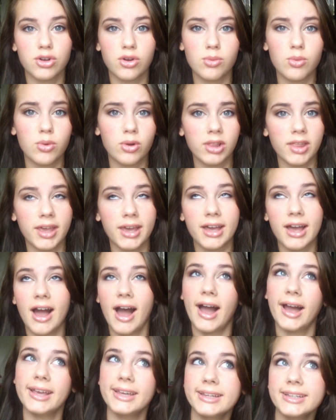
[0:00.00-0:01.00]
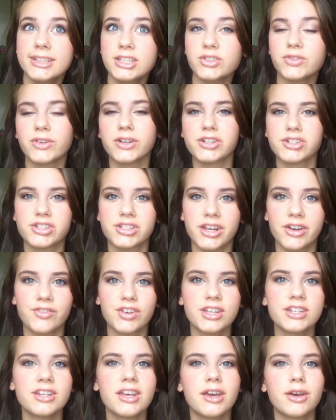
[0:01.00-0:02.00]
show a more like high end version of
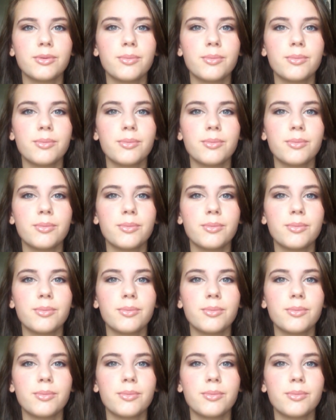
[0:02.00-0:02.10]
it.